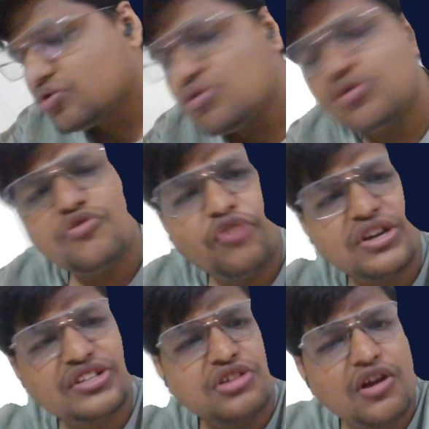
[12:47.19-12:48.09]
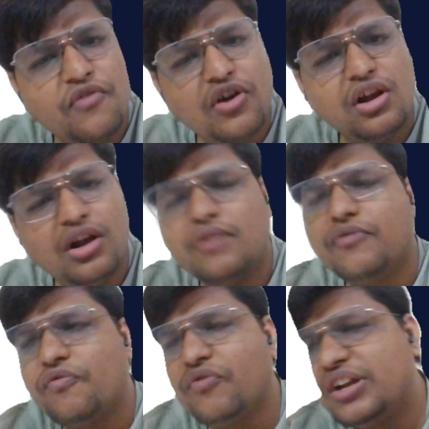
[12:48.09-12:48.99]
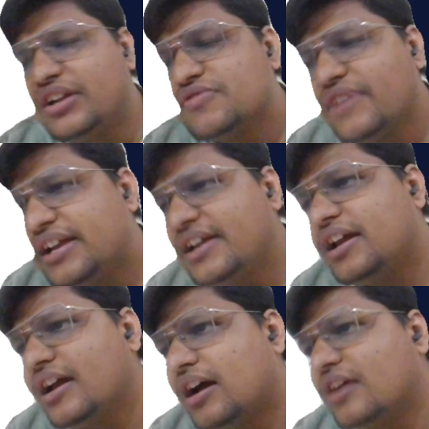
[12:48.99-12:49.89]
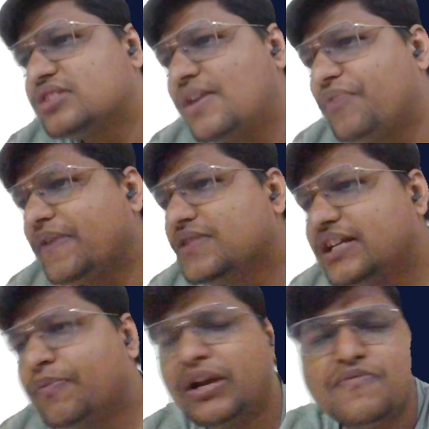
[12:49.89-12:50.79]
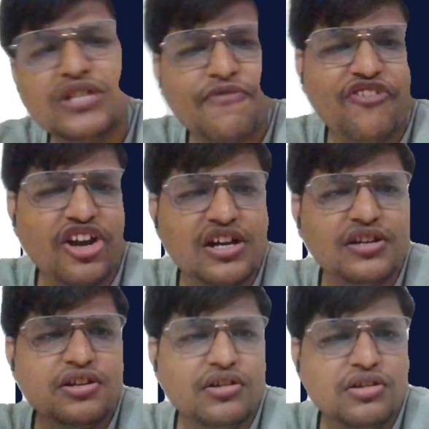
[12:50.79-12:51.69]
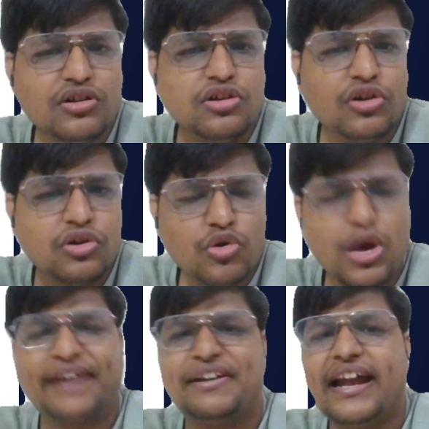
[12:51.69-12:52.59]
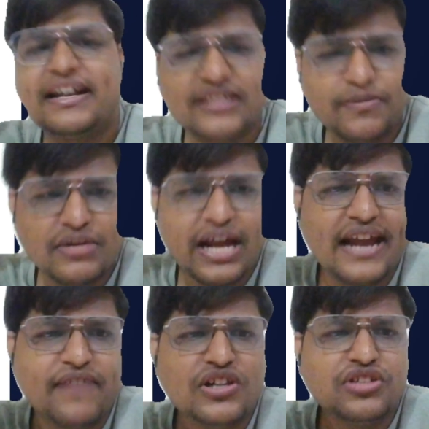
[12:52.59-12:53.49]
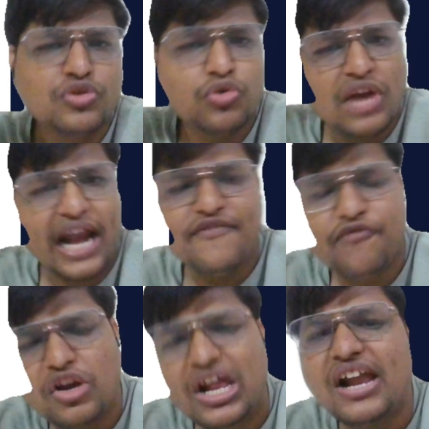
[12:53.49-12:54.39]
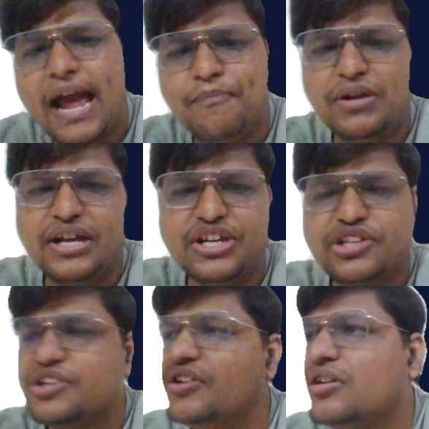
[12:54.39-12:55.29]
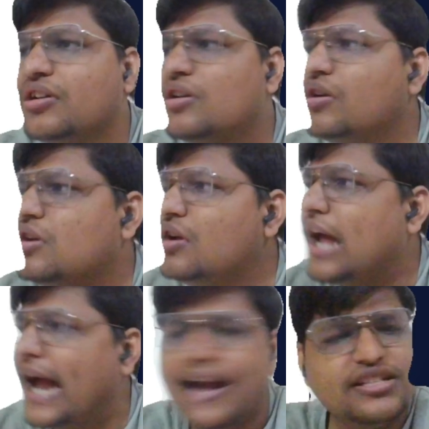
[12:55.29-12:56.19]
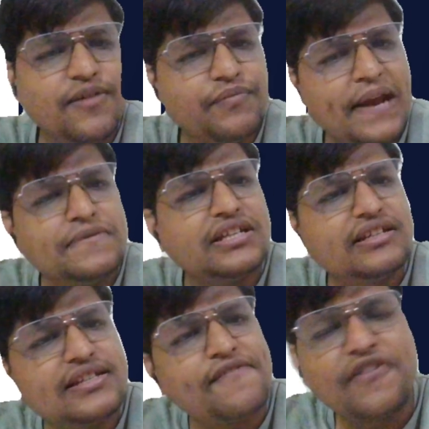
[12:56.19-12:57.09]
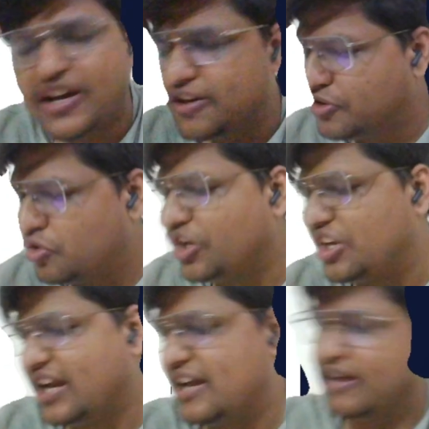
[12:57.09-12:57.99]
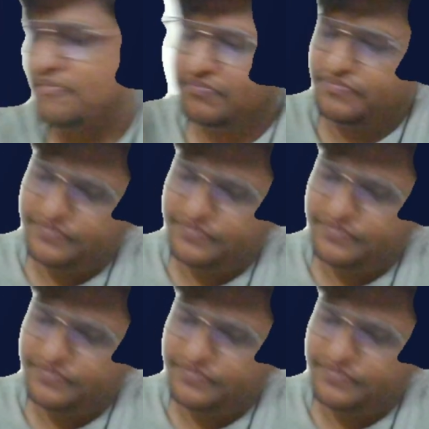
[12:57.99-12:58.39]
So first of all, it is very, sometimes it becomes difficult to attract some drivers to drive for our application, and sometimes it is difficult to retain them.